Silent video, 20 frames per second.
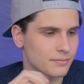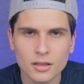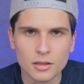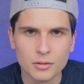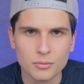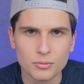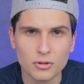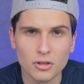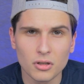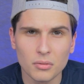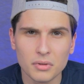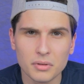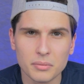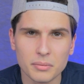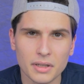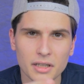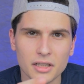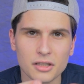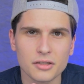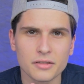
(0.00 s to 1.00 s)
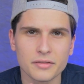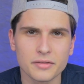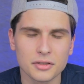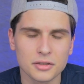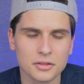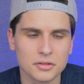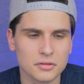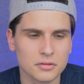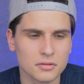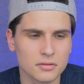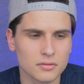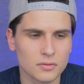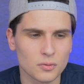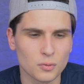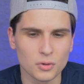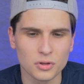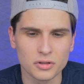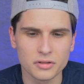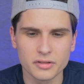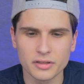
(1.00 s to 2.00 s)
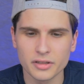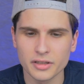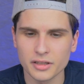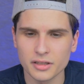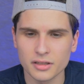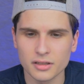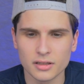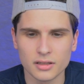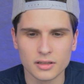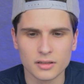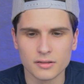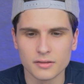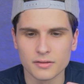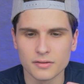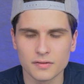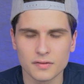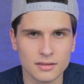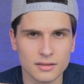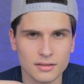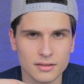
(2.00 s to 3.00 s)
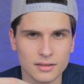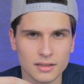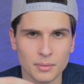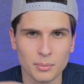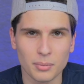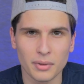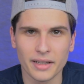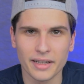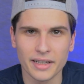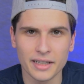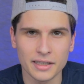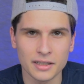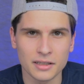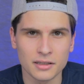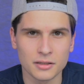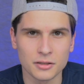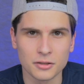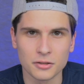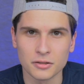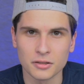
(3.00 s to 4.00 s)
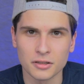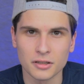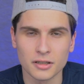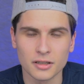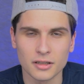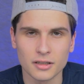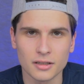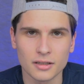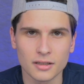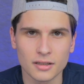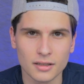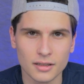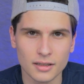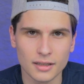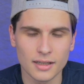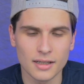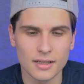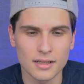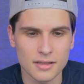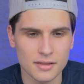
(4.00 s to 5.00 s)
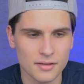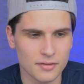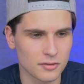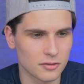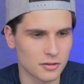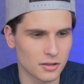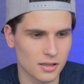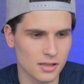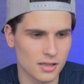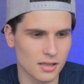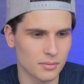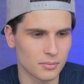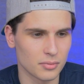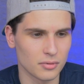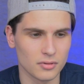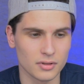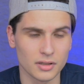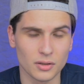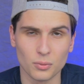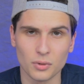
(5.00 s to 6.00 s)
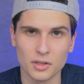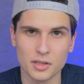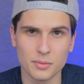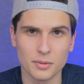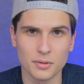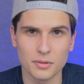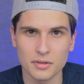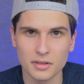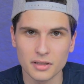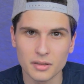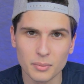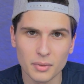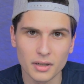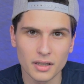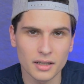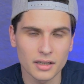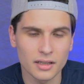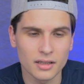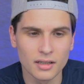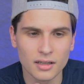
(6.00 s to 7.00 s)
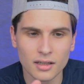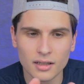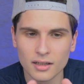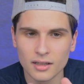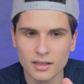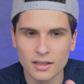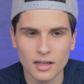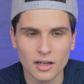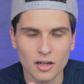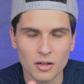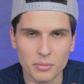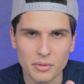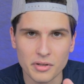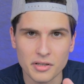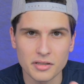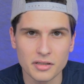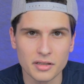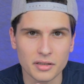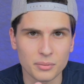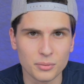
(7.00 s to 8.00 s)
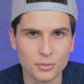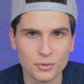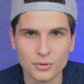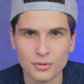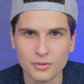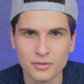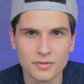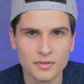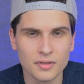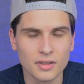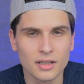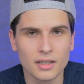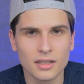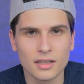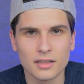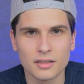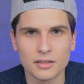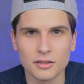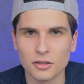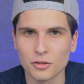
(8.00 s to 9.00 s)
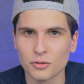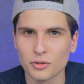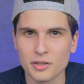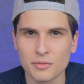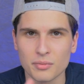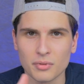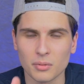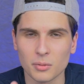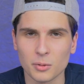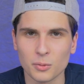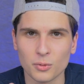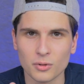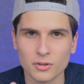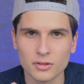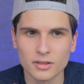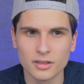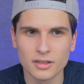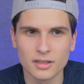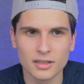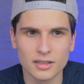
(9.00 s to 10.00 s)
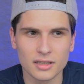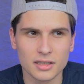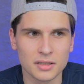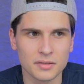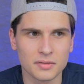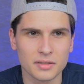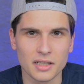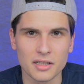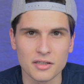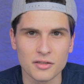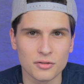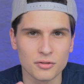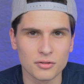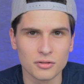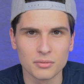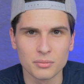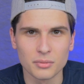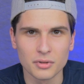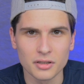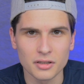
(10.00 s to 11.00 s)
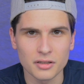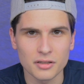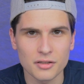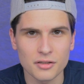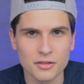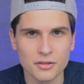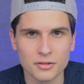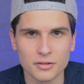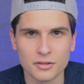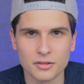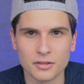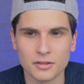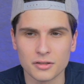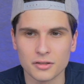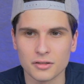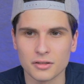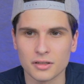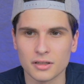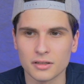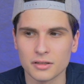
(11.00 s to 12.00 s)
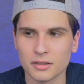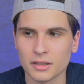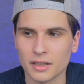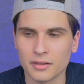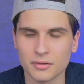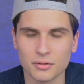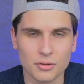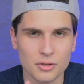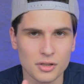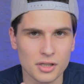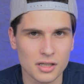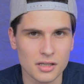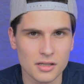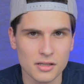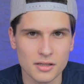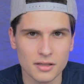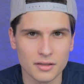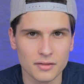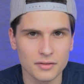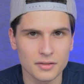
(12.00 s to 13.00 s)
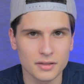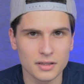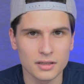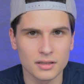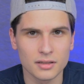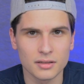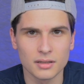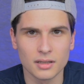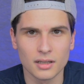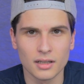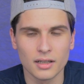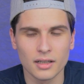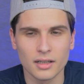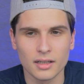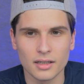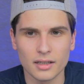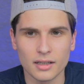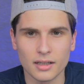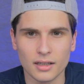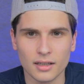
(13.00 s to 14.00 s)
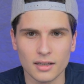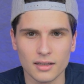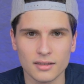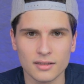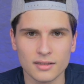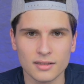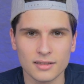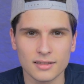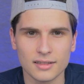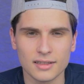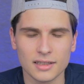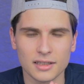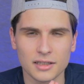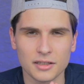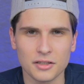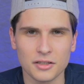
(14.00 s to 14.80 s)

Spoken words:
Probably many of you wonder if the play your car has, for example, the wishbones in the back, how much they move. You always probably wonder if that's too much or you have to change something, and there